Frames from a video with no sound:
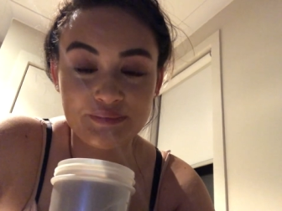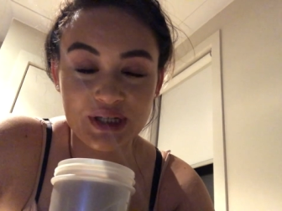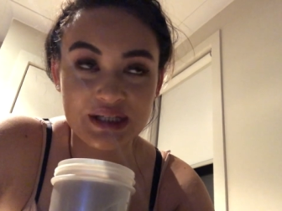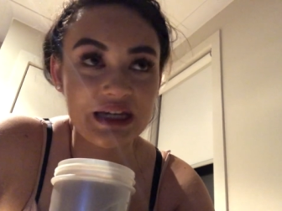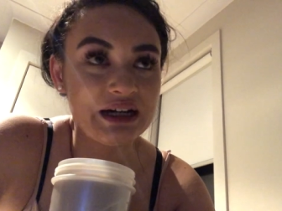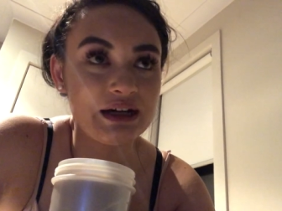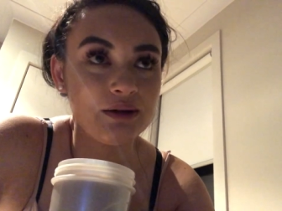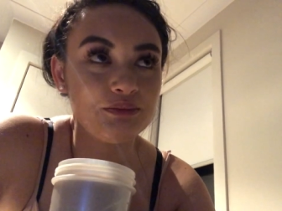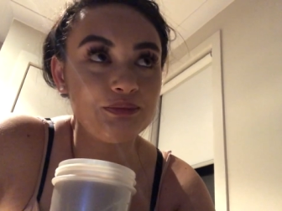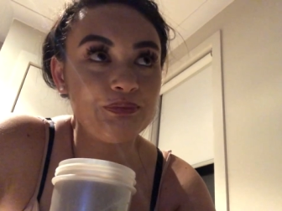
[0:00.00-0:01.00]
But yeah,
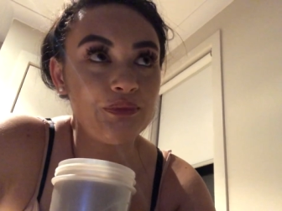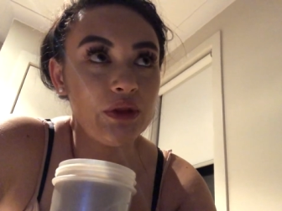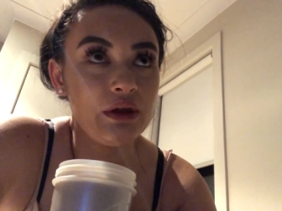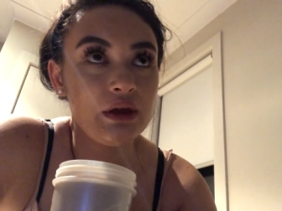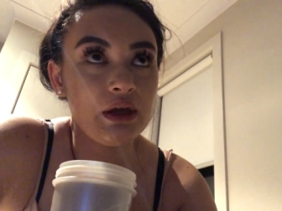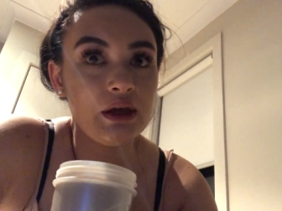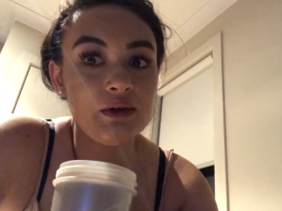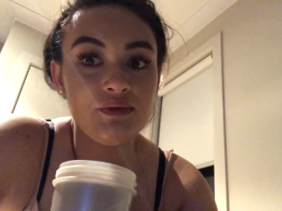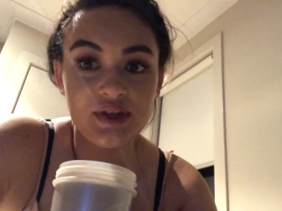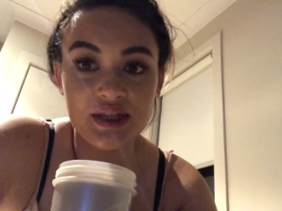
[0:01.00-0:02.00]
I'm
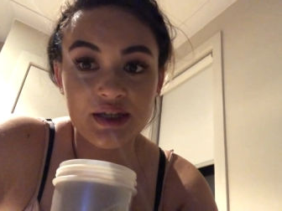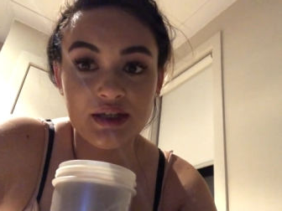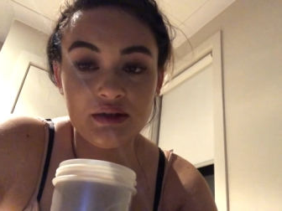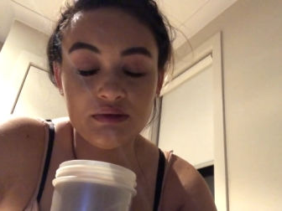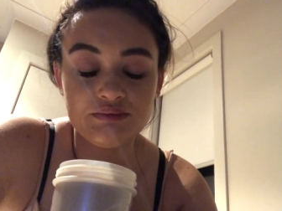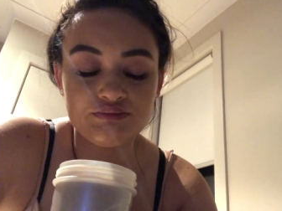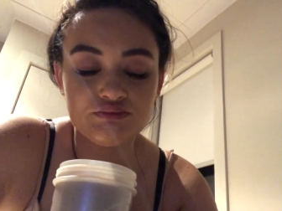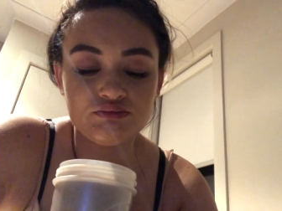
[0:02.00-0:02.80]
feeling